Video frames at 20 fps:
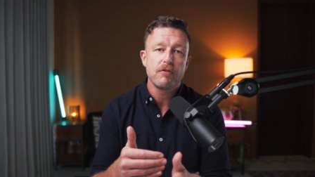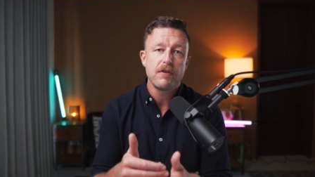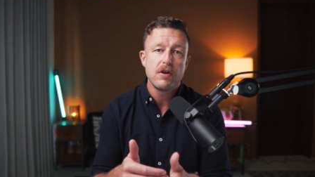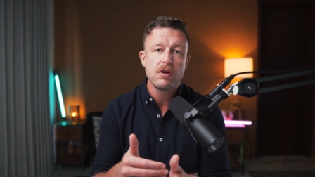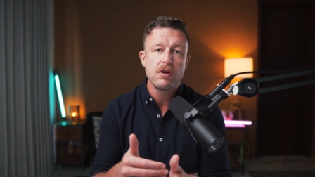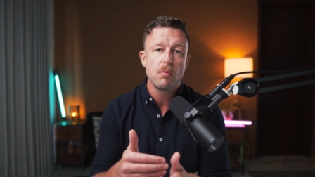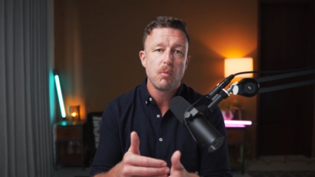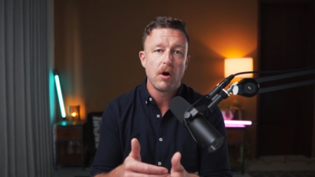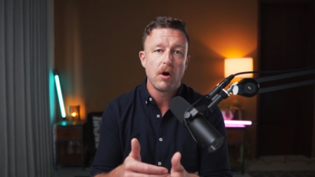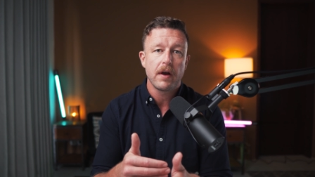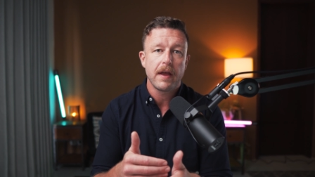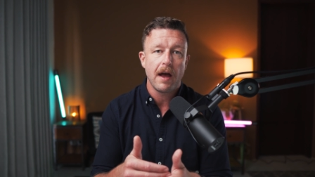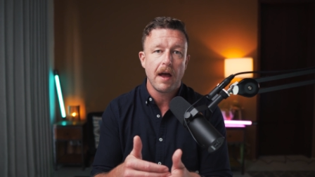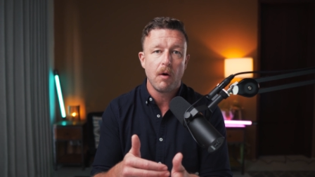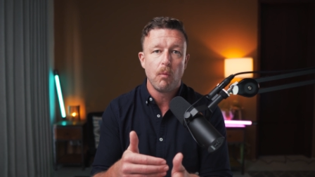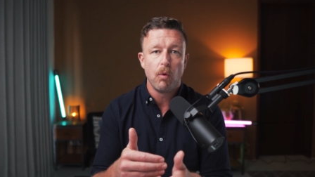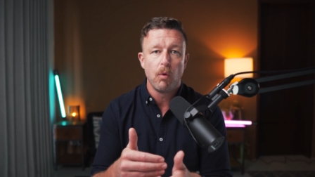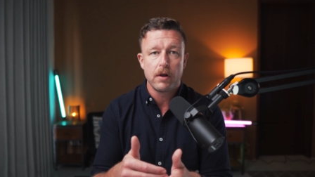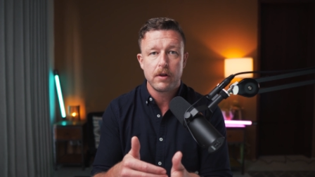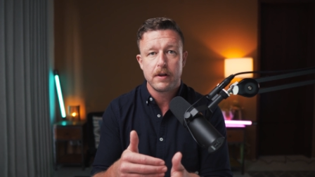for you to work
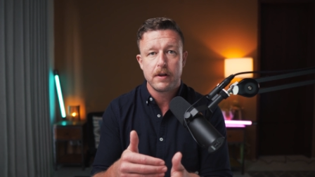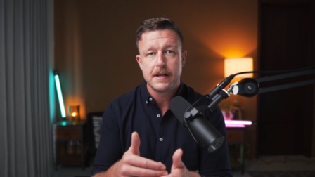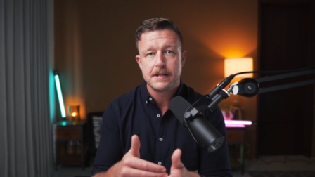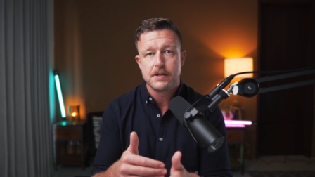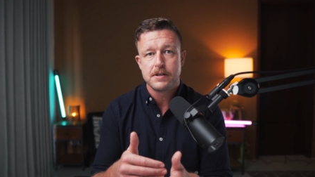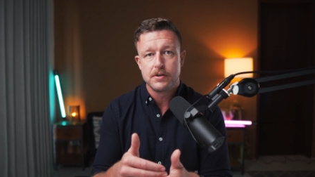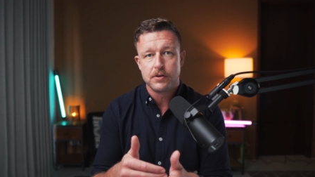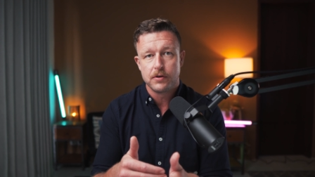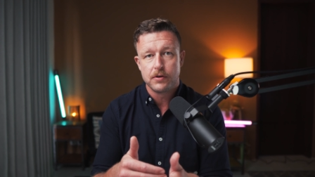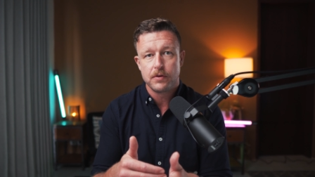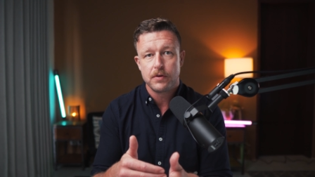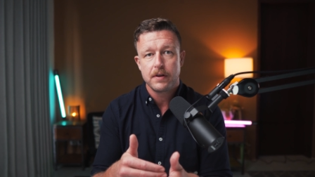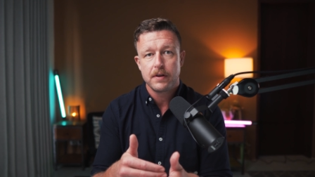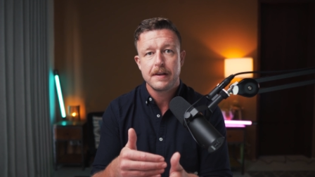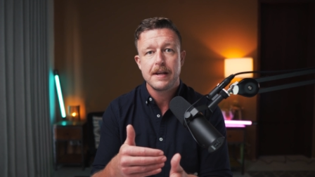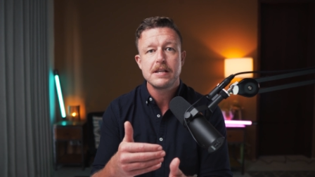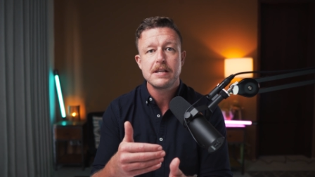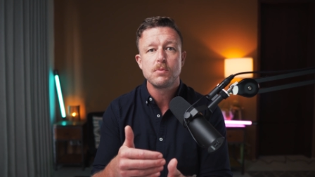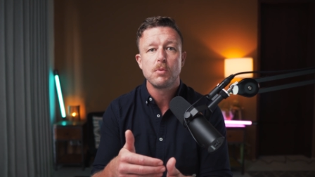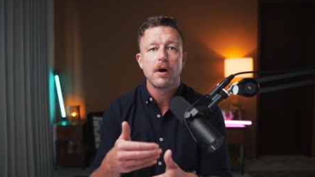out what you need to do, you
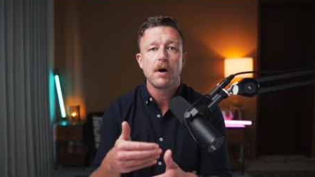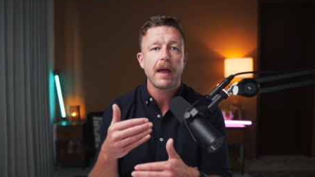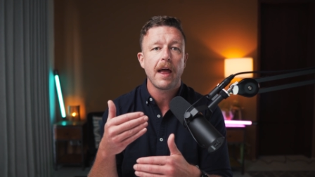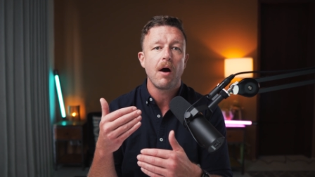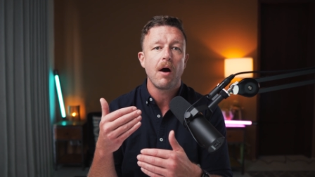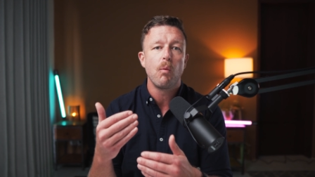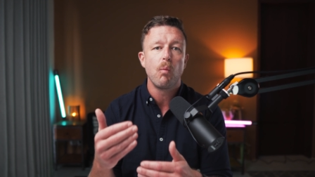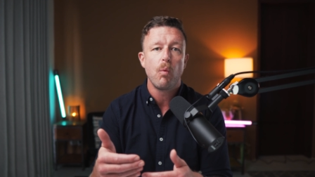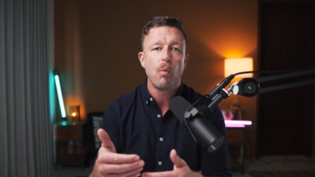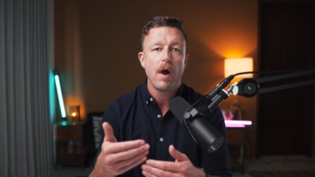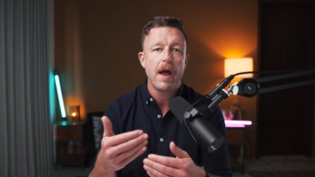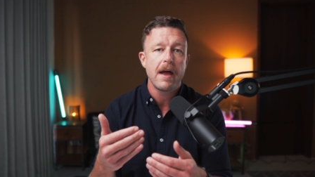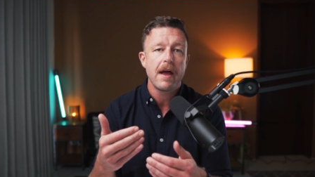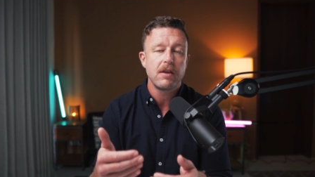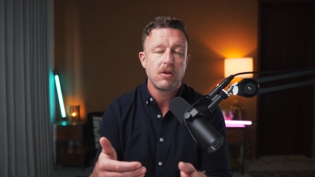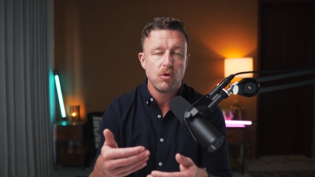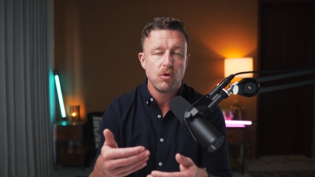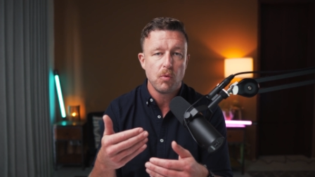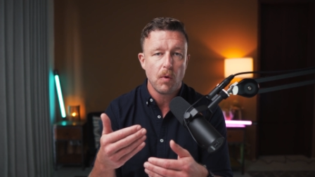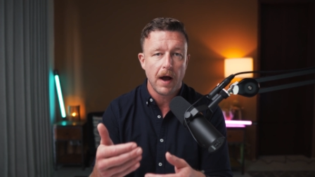need to work out where
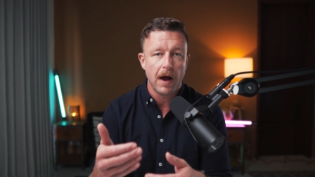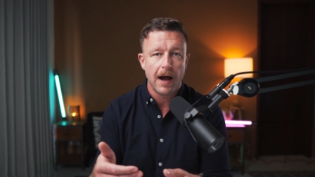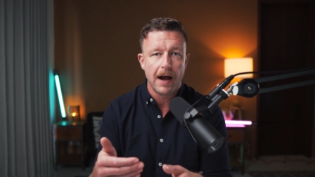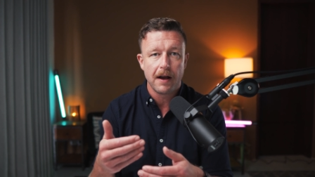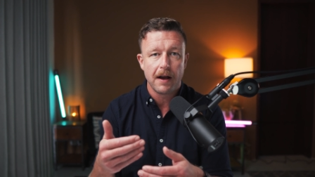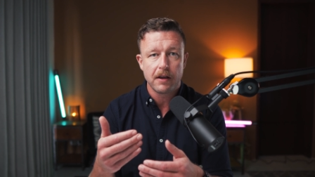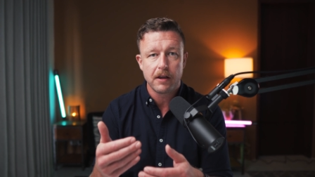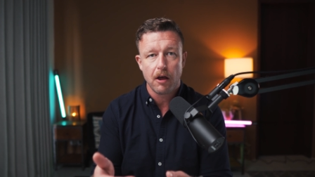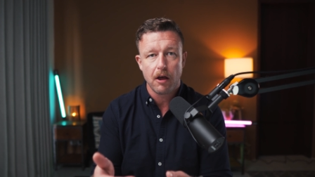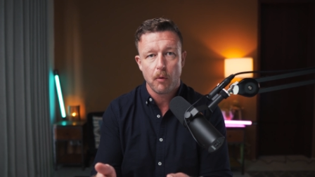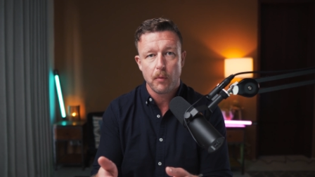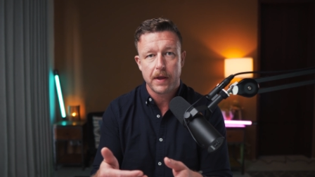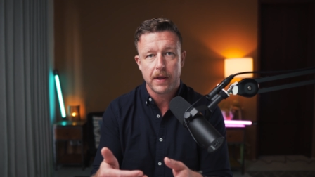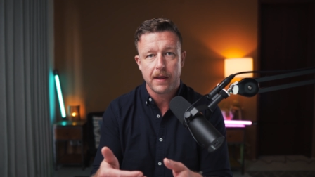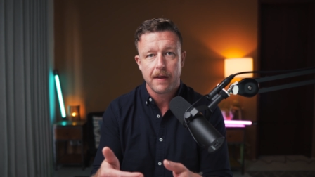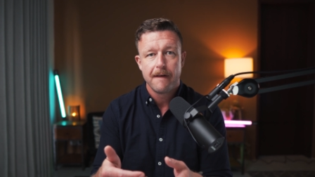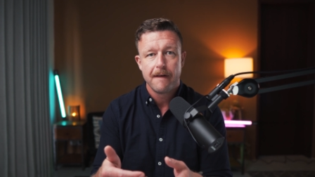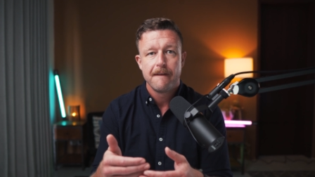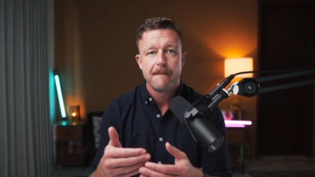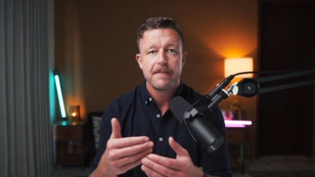you are
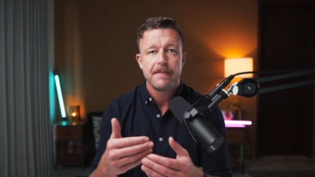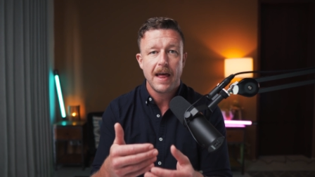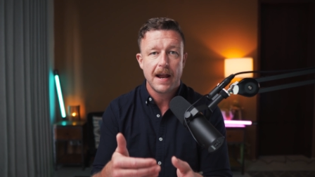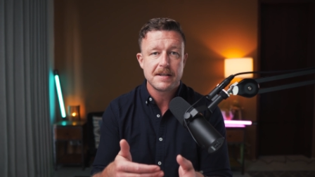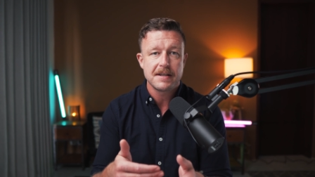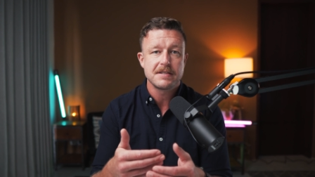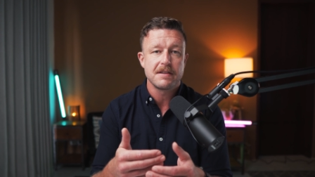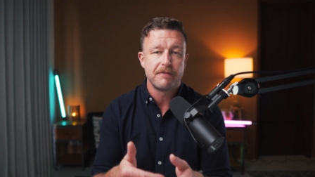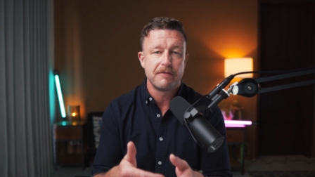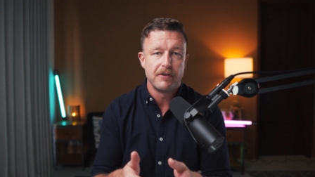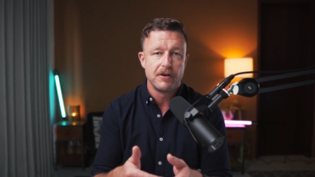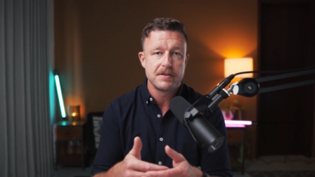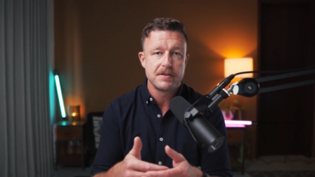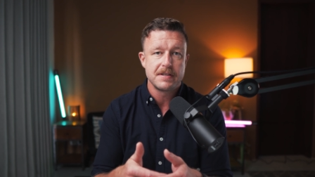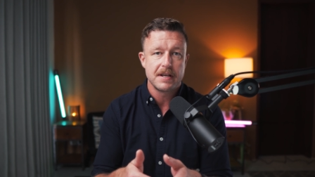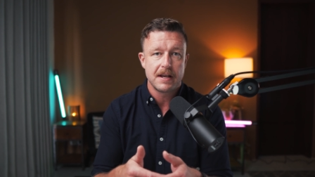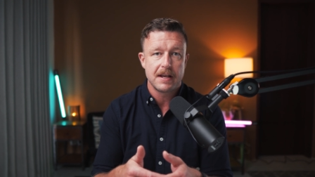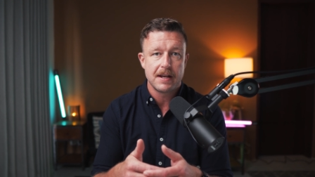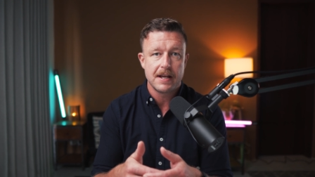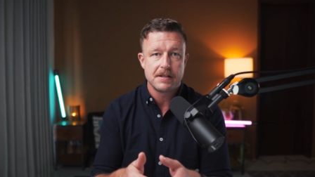going. That is the first
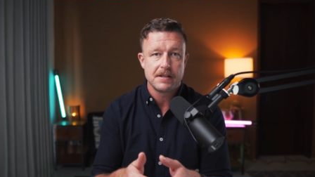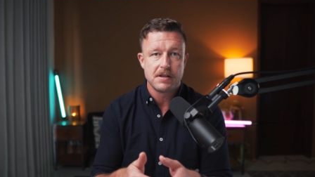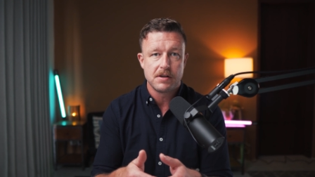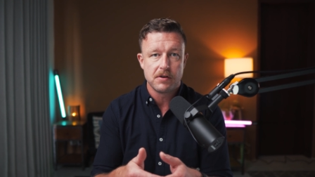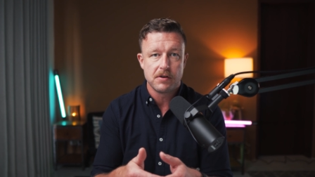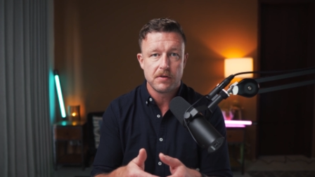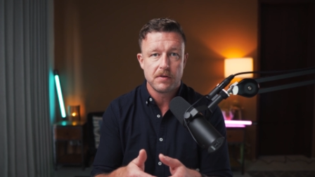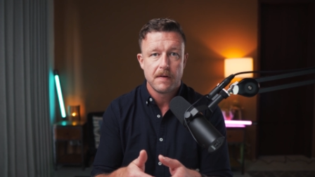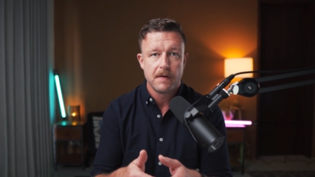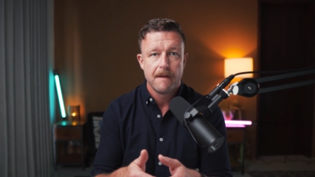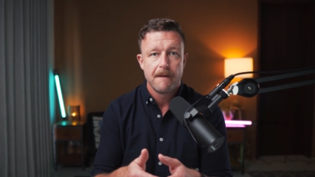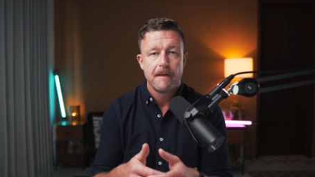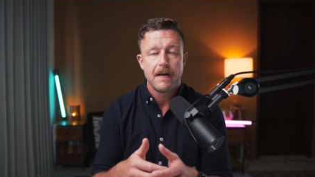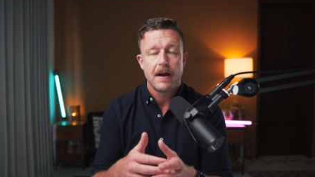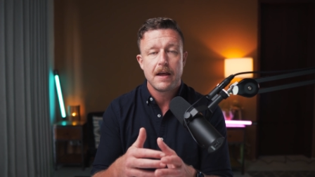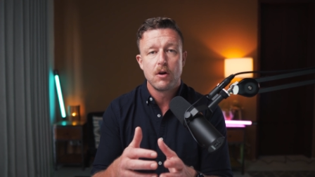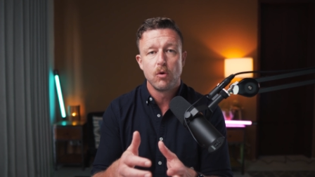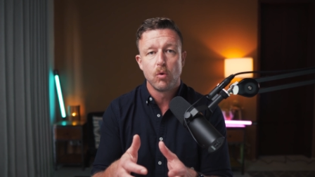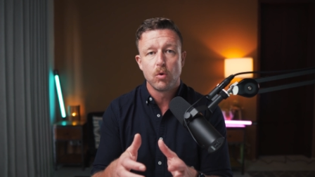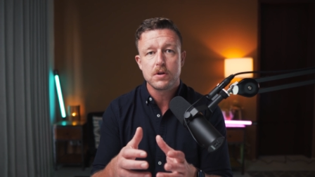thing you need to do.
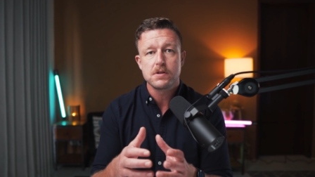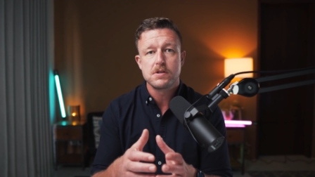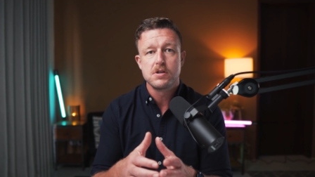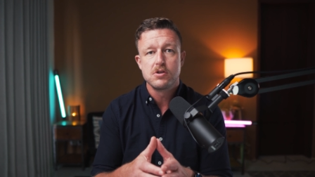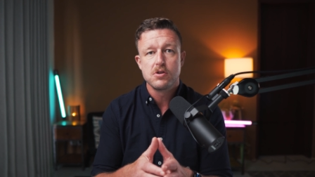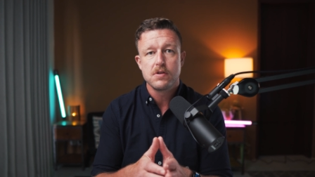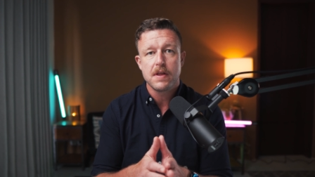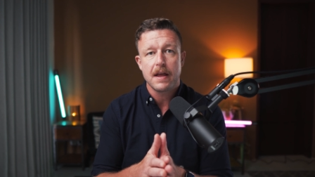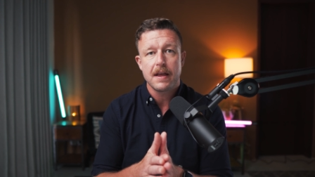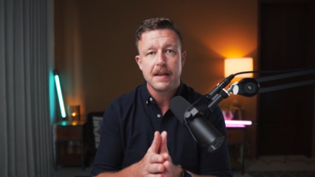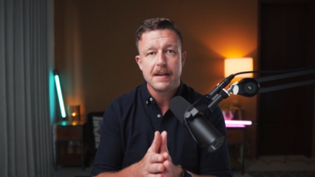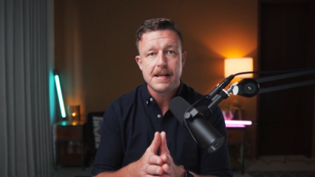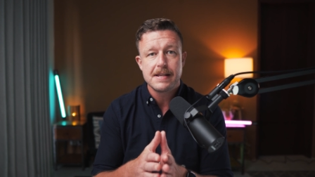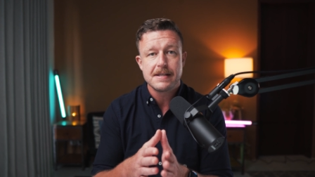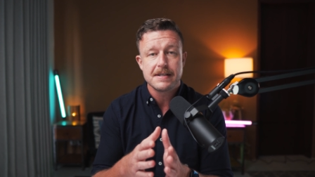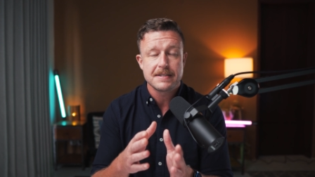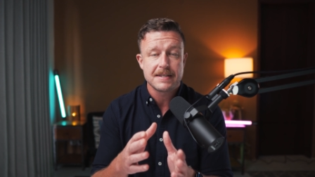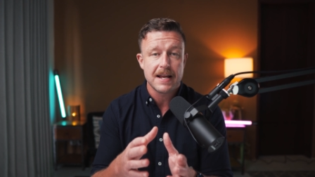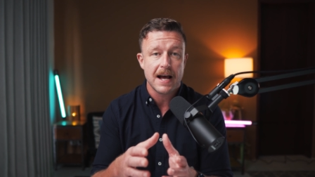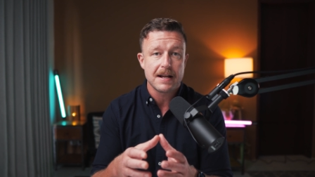And in order to do that, you need
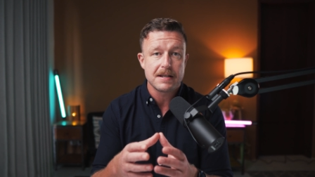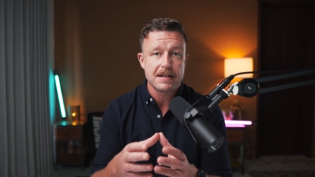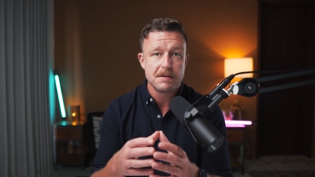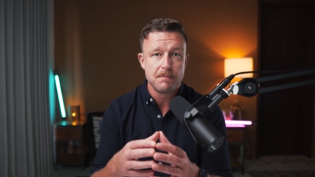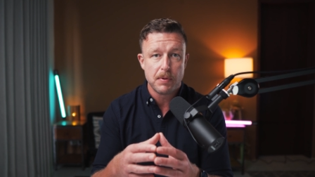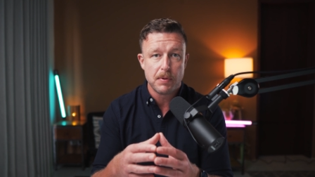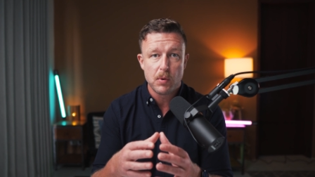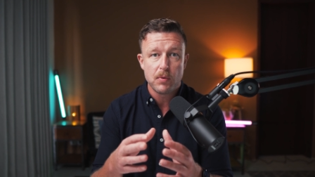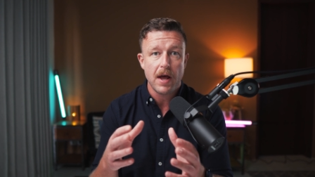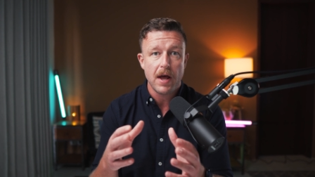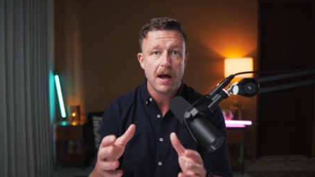to start to build